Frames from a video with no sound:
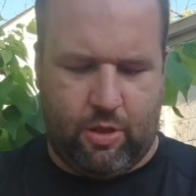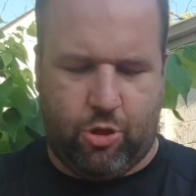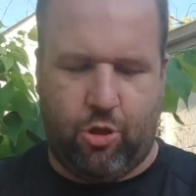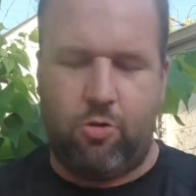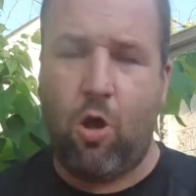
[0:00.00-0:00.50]

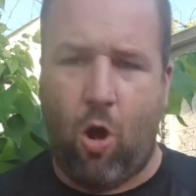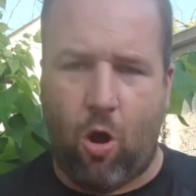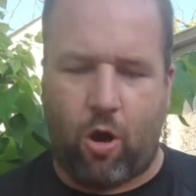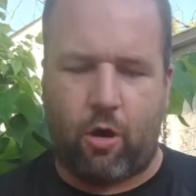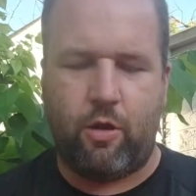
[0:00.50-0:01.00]
shoots
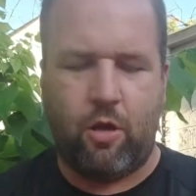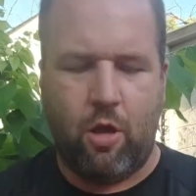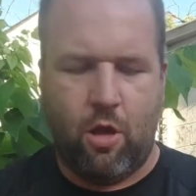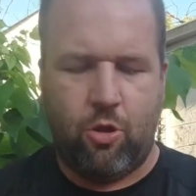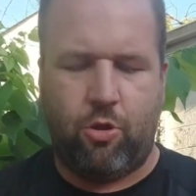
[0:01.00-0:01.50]
hard,
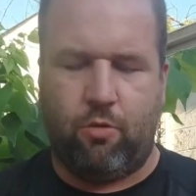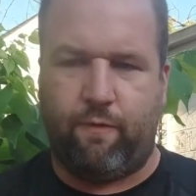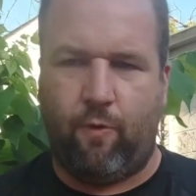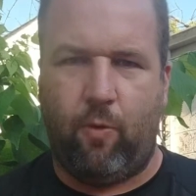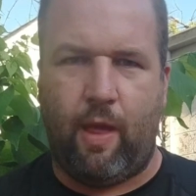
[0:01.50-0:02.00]
shoots
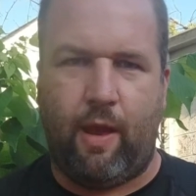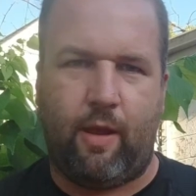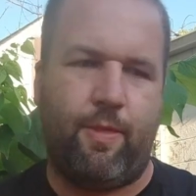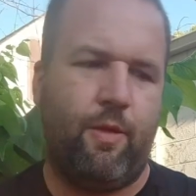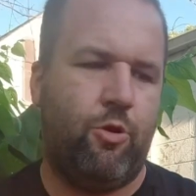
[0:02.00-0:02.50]
full
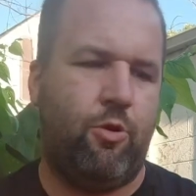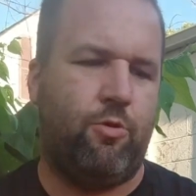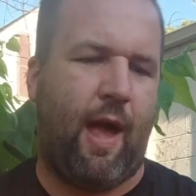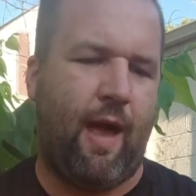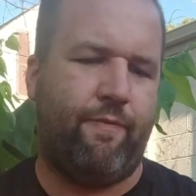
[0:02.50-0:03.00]
length,
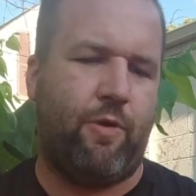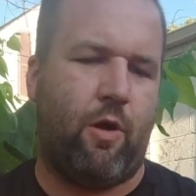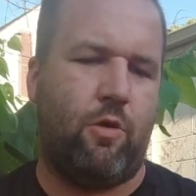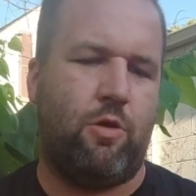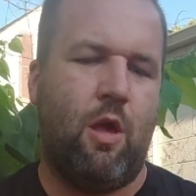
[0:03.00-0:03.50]
shoots half
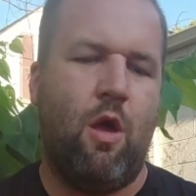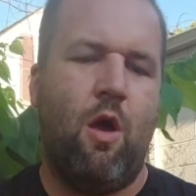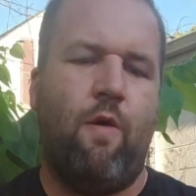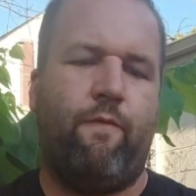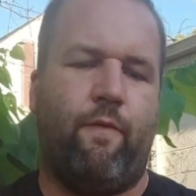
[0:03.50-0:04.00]
darts
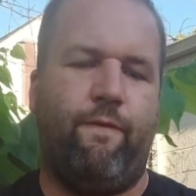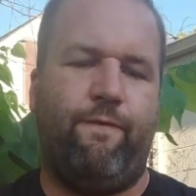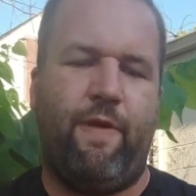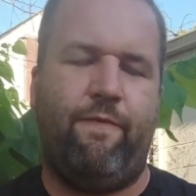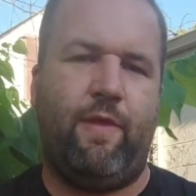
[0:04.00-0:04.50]
for
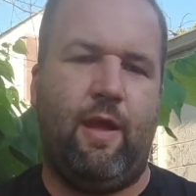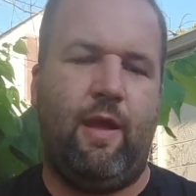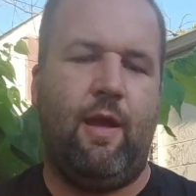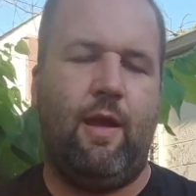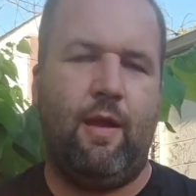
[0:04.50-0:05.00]

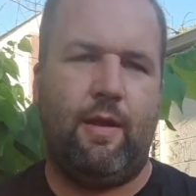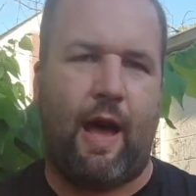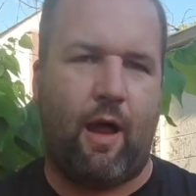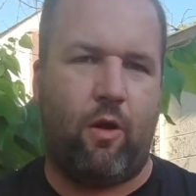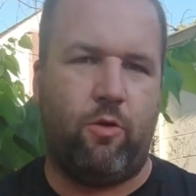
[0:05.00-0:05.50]
$50,
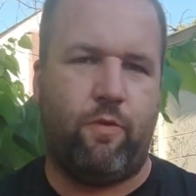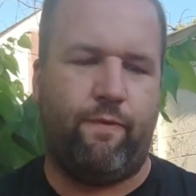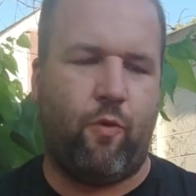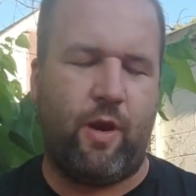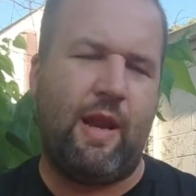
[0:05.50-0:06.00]

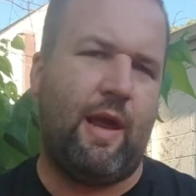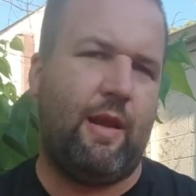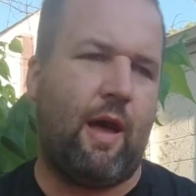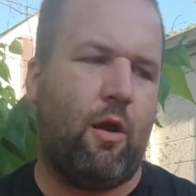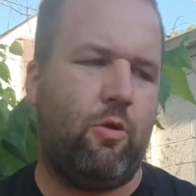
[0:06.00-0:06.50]

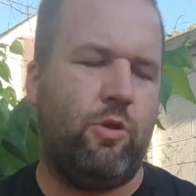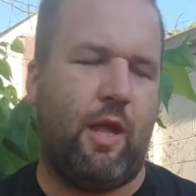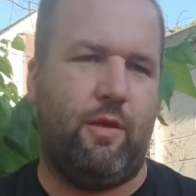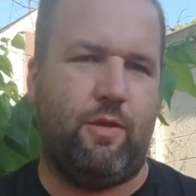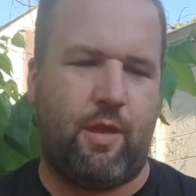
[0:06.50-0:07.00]

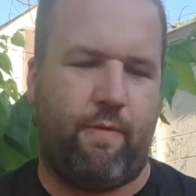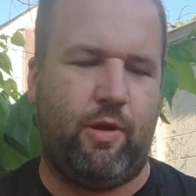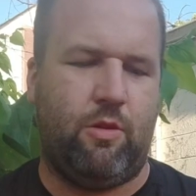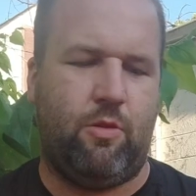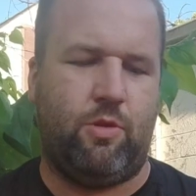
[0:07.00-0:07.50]

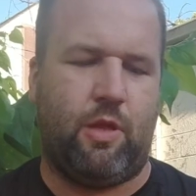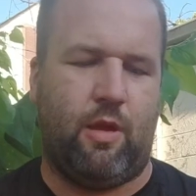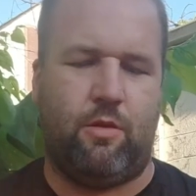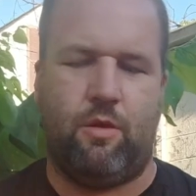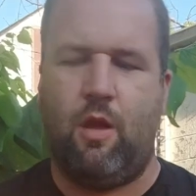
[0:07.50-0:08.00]

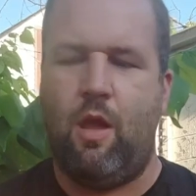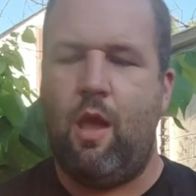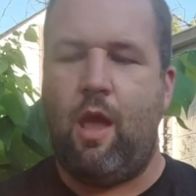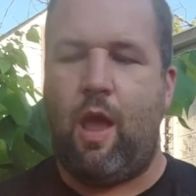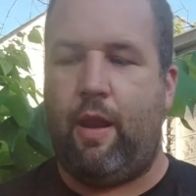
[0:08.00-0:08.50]
$49.72.
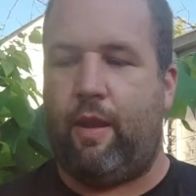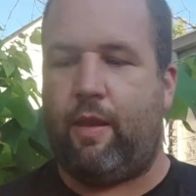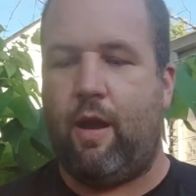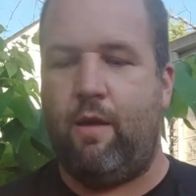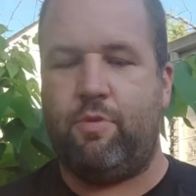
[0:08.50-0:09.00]
And it
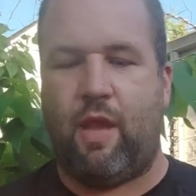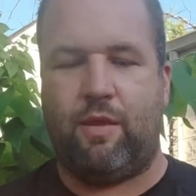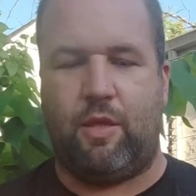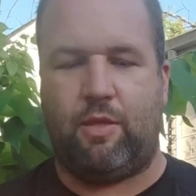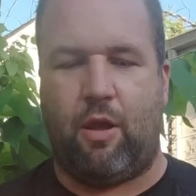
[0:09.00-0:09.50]
comes
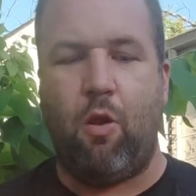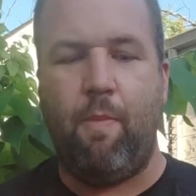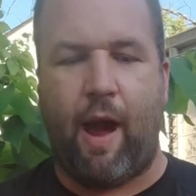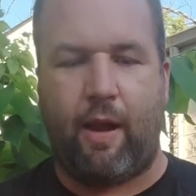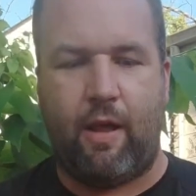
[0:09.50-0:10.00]
as a single
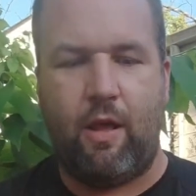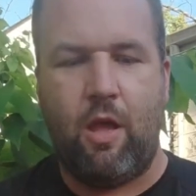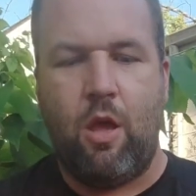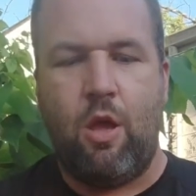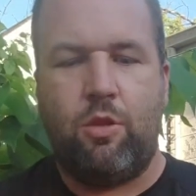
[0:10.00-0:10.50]
body,
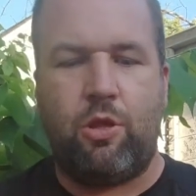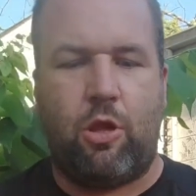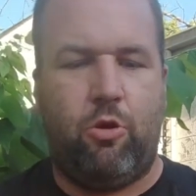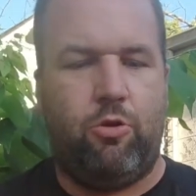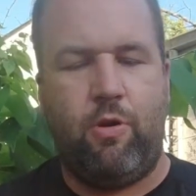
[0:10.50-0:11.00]
so
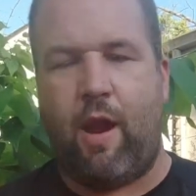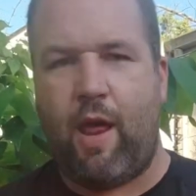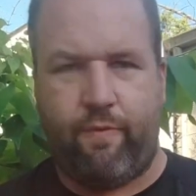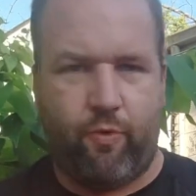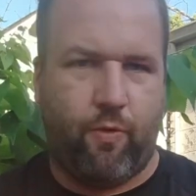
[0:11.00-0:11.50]
you do not
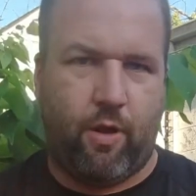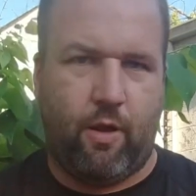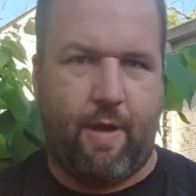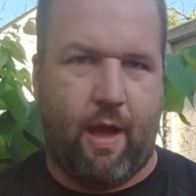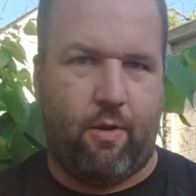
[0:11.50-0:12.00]
have to worry
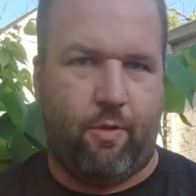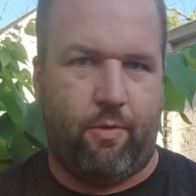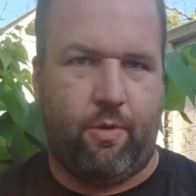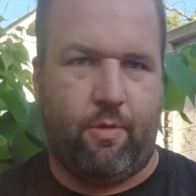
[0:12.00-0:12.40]
about